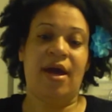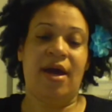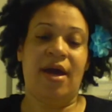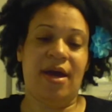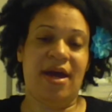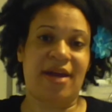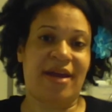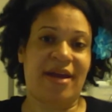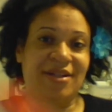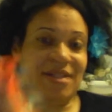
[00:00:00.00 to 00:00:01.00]
And
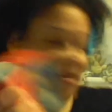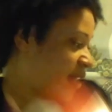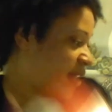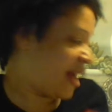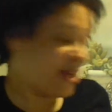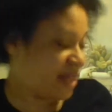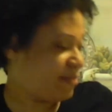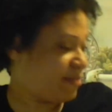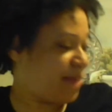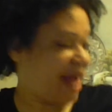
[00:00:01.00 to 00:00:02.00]
I just took it out. It
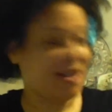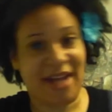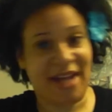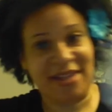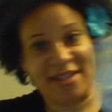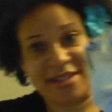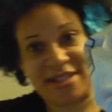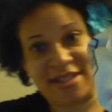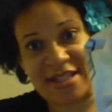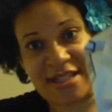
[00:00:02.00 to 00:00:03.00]
came packaged like
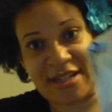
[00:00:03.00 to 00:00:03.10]
this.